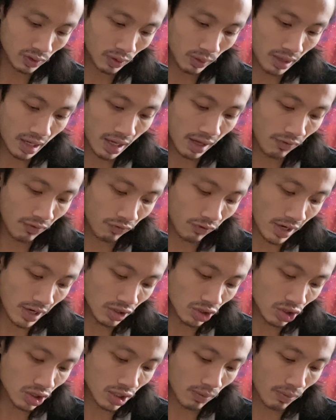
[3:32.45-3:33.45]
We have
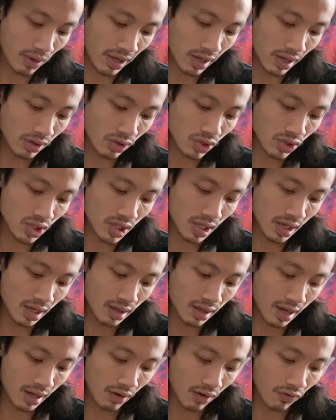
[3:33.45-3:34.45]
friendship. I understand
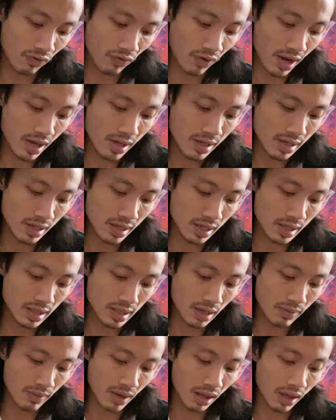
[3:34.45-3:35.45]
that a friend is
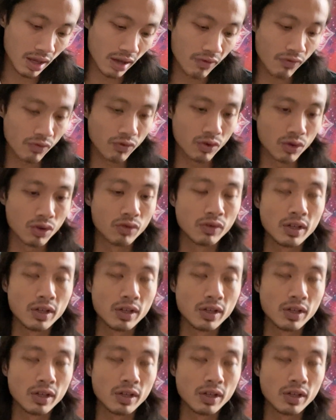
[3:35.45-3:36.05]
in my life for a